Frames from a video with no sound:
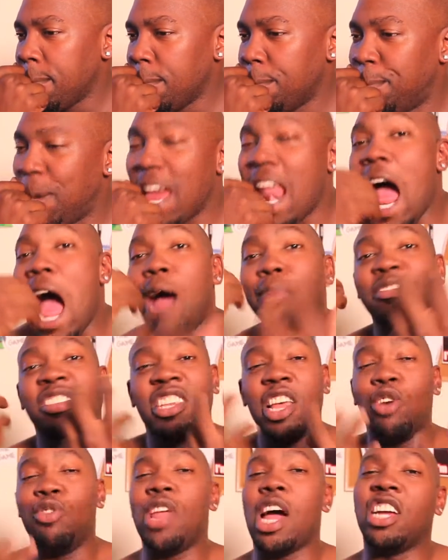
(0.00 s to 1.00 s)
But I'm
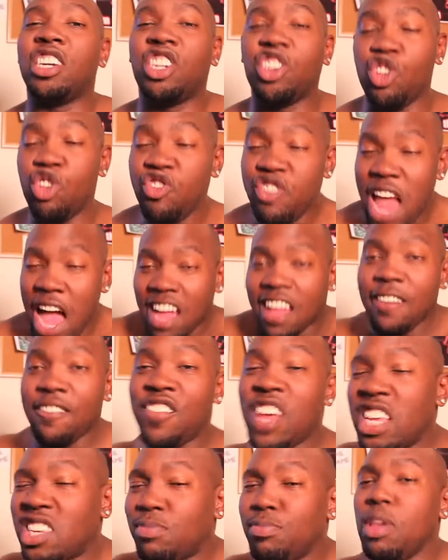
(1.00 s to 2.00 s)
still not sure. You're not
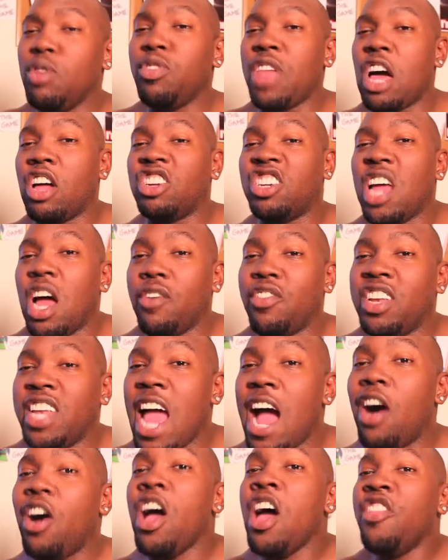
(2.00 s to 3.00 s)
convinced me without a shadow of a
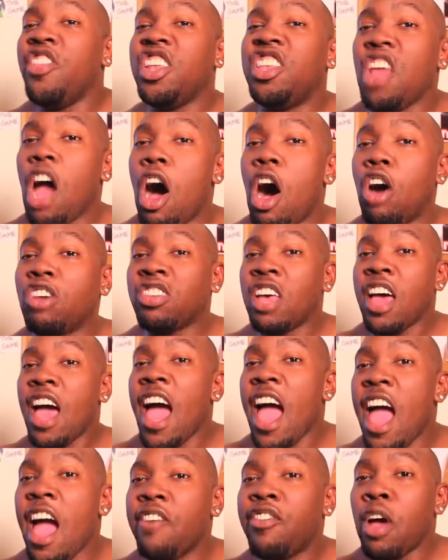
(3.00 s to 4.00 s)
doubt the dogs
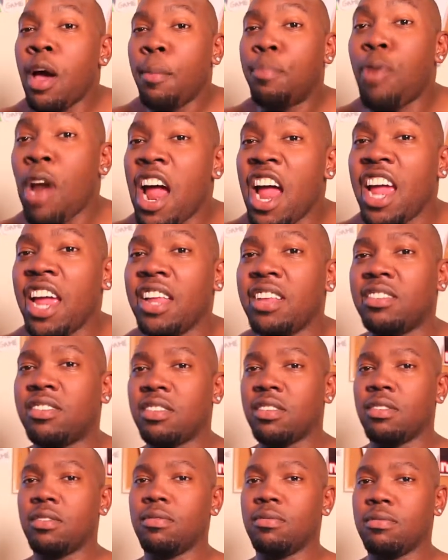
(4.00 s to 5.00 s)
have
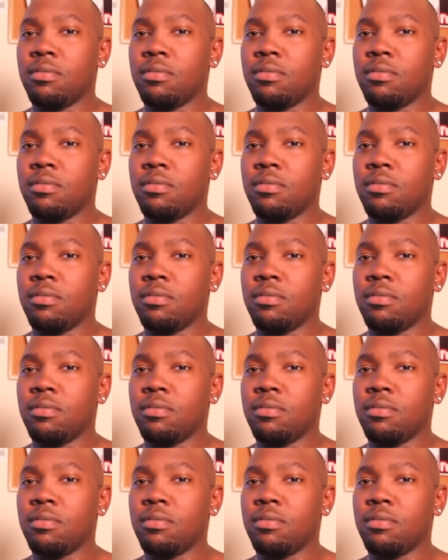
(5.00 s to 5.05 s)
brains.